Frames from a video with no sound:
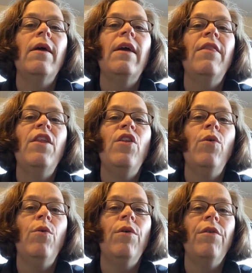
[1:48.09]
In the
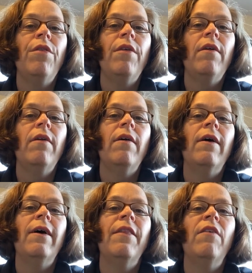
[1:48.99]
north,
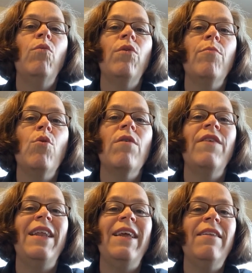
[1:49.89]
this was more
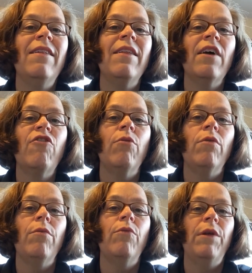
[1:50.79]
of an
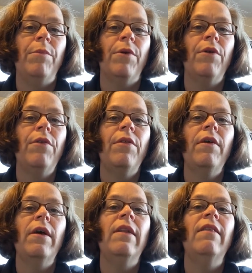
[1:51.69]
intellectual rebirth,
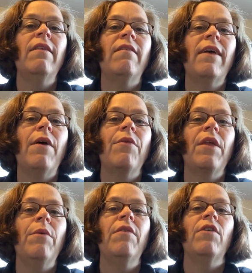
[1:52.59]
and in the
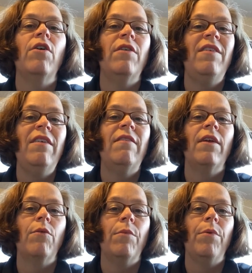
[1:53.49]
south, it was an
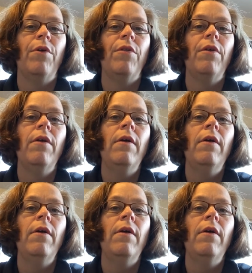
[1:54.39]
artistic rebirth.